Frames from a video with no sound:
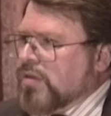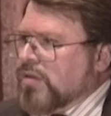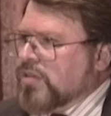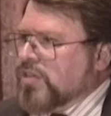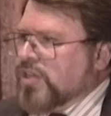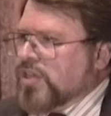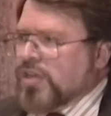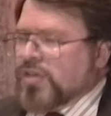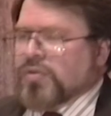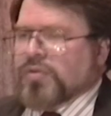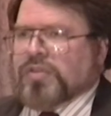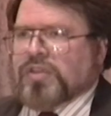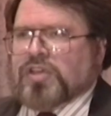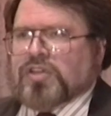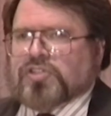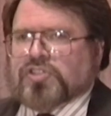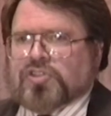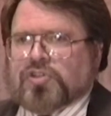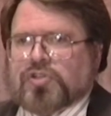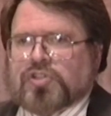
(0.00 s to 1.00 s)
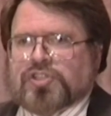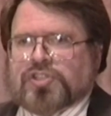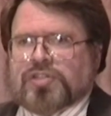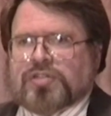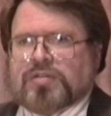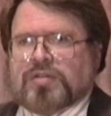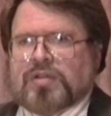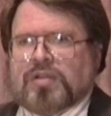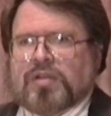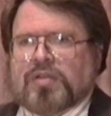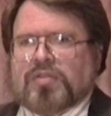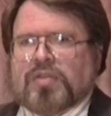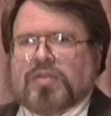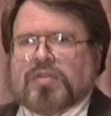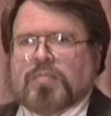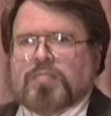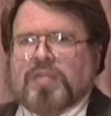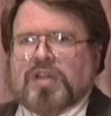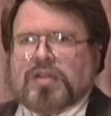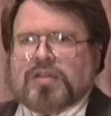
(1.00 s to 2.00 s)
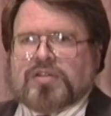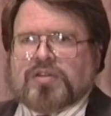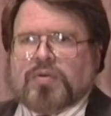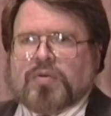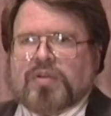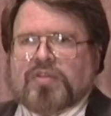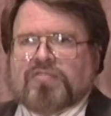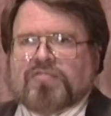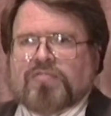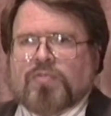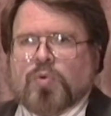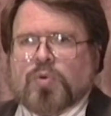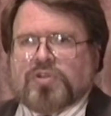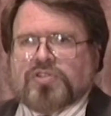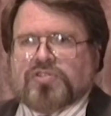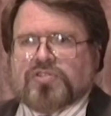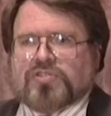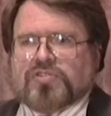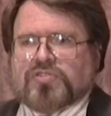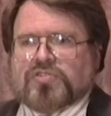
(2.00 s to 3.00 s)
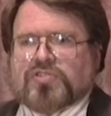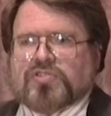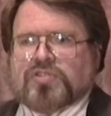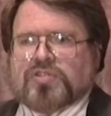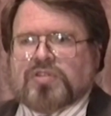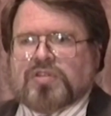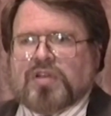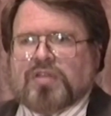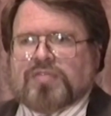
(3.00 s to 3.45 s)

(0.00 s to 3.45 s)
to hear the assertion that the military forces